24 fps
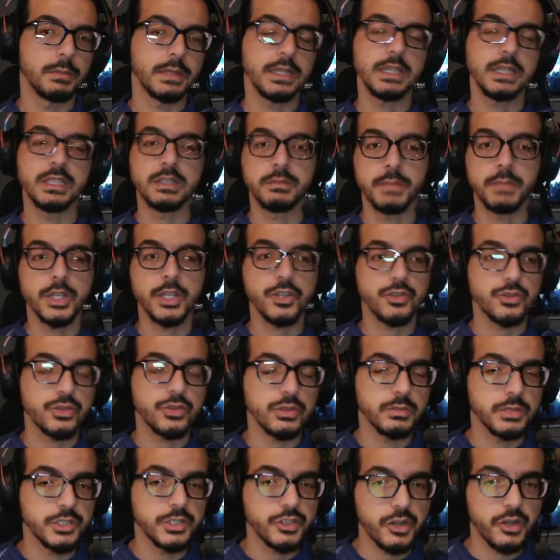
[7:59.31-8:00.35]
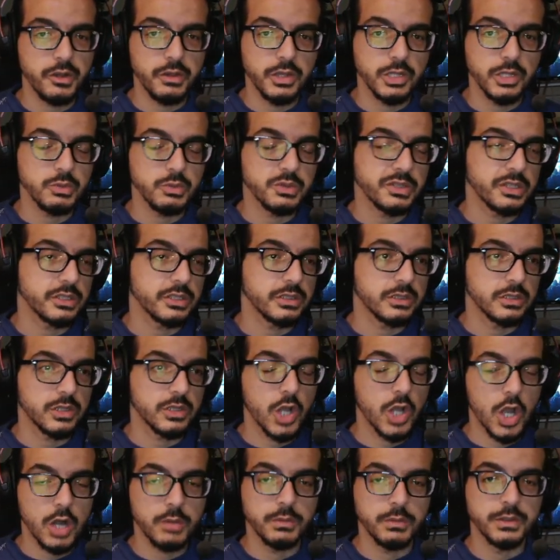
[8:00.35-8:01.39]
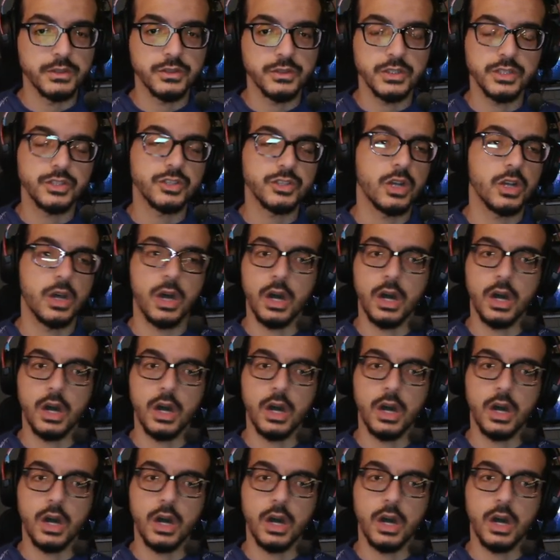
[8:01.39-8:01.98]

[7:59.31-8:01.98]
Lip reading: please make sure to be sharing it with us in the comments. It's